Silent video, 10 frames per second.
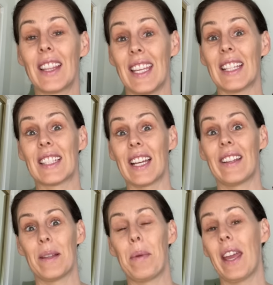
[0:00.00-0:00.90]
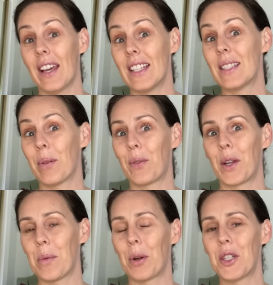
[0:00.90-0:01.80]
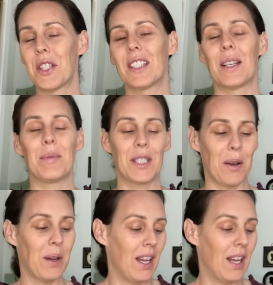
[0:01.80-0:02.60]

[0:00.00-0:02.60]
the inside of the pans before you purchase them. So